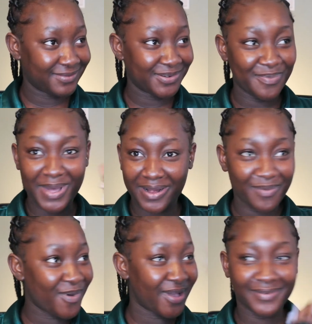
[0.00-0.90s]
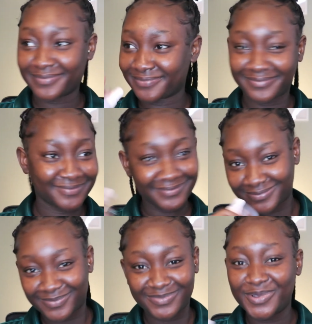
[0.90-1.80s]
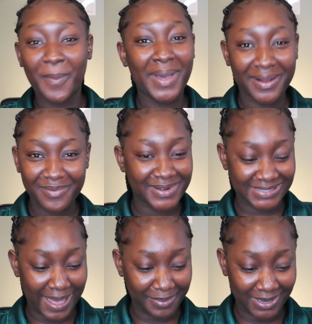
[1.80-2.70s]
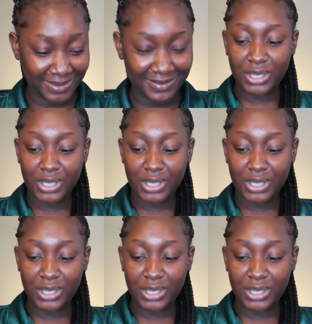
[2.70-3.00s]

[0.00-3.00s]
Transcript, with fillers: No matter what is happening.